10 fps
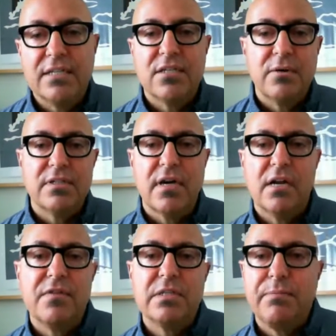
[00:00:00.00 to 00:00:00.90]
So it's kind
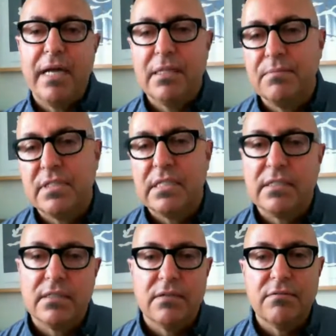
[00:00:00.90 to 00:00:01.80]
of this
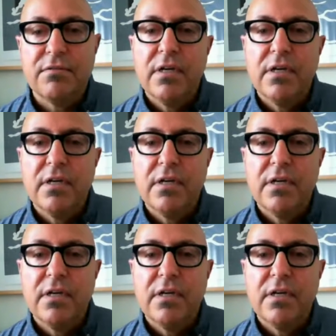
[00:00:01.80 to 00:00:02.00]
palimpsest of